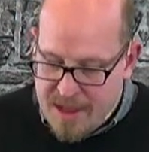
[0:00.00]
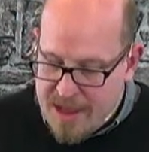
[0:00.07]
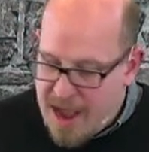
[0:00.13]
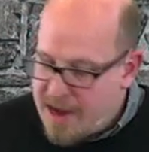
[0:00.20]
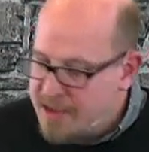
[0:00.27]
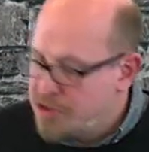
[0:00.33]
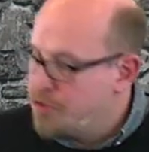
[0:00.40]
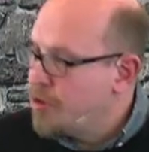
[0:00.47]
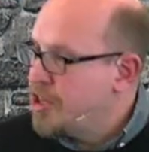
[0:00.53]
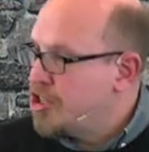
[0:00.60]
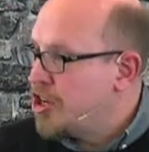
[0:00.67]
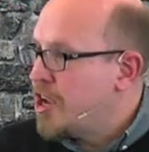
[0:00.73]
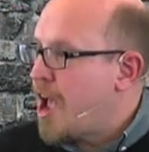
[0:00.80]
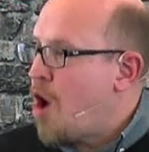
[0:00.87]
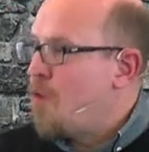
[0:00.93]
God is
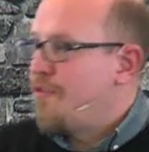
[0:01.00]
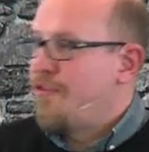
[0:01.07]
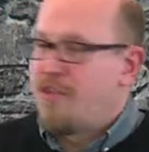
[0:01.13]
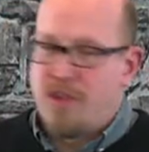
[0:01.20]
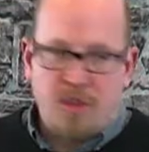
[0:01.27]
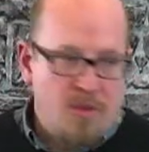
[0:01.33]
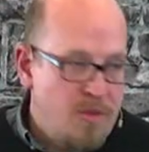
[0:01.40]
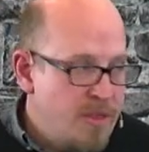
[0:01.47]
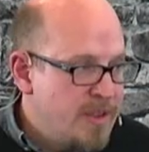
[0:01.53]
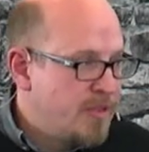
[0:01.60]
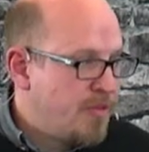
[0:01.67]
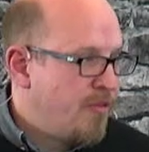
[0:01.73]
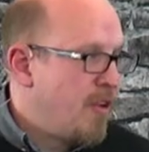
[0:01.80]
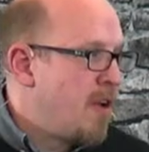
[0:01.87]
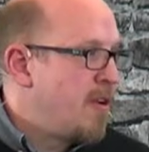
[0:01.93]
reaching out for you
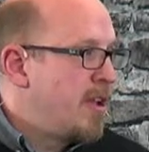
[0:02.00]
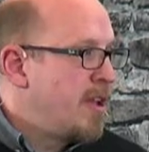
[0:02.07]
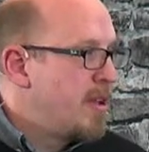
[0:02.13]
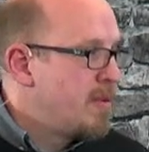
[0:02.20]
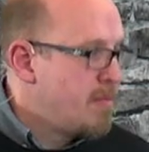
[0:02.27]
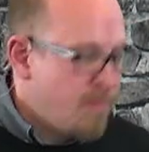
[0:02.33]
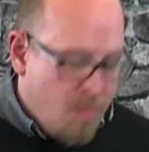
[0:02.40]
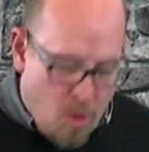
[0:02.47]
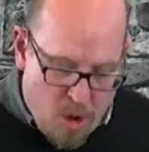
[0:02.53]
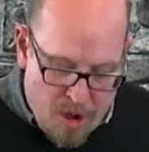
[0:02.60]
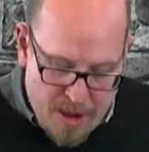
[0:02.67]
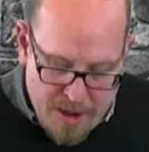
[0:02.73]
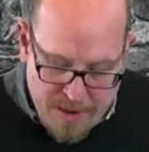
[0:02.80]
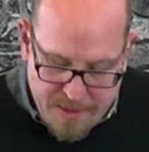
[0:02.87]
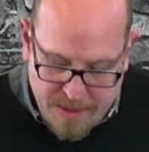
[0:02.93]
this very
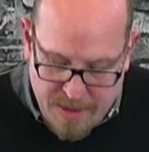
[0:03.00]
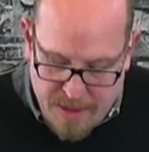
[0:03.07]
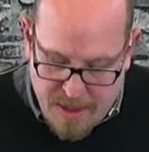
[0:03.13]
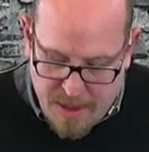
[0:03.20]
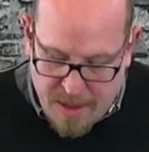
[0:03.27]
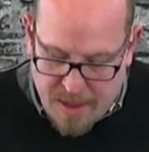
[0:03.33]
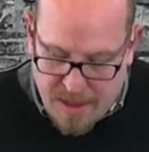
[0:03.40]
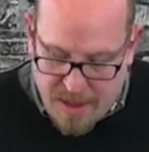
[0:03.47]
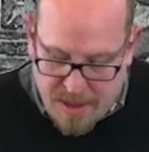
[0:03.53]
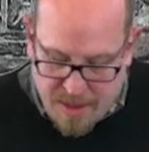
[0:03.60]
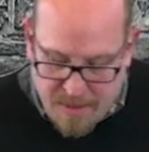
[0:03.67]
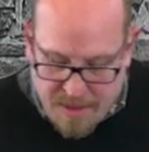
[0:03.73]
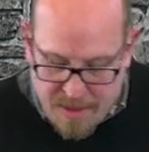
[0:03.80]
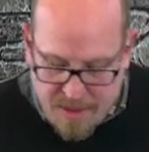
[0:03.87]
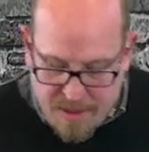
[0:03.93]
morning.
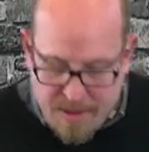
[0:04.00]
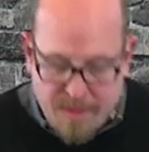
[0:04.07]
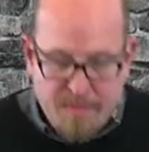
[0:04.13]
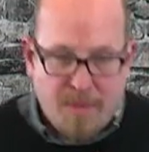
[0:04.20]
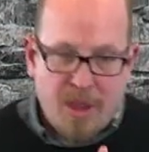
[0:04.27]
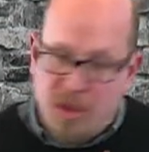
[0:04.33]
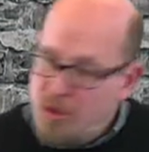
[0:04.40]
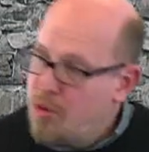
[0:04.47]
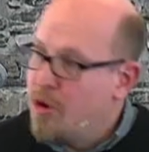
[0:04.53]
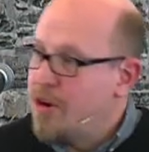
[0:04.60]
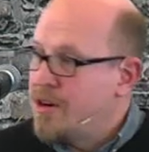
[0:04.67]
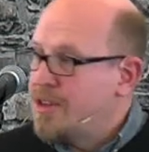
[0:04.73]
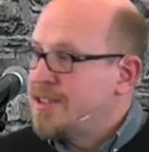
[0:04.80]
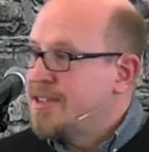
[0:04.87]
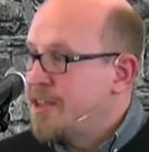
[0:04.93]
But you
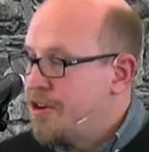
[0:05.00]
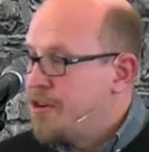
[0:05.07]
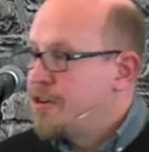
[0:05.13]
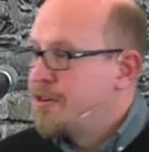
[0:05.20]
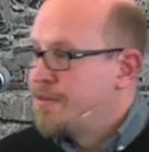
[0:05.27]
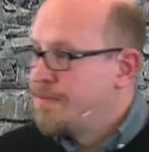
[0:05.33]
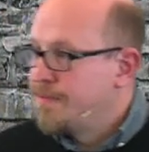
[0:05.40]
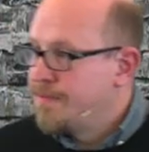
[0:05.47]
are a sinner.